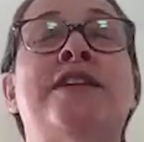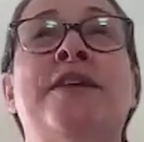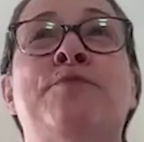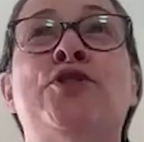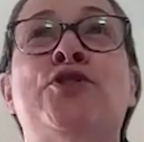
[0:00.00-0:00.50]
to
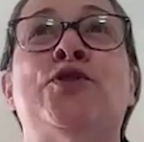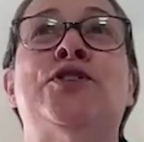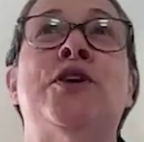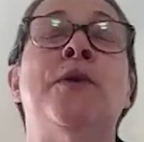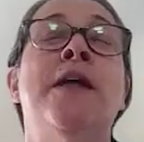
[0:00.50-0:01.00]
keep it short.
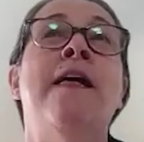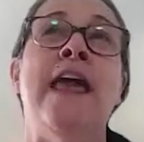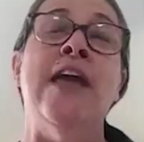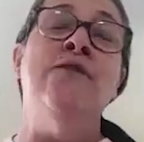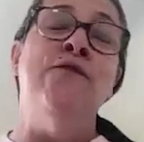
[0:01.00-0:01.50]
So
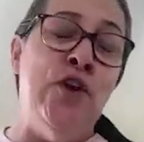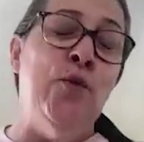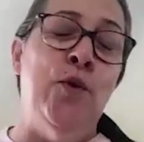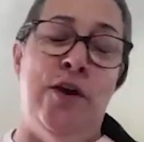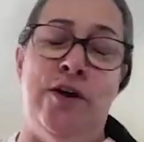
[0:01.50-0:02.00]
if you
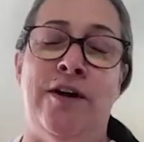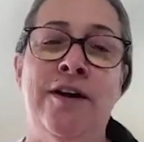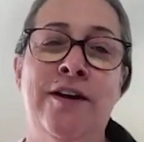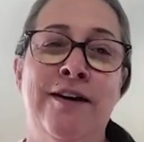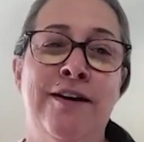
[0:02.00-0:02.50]
were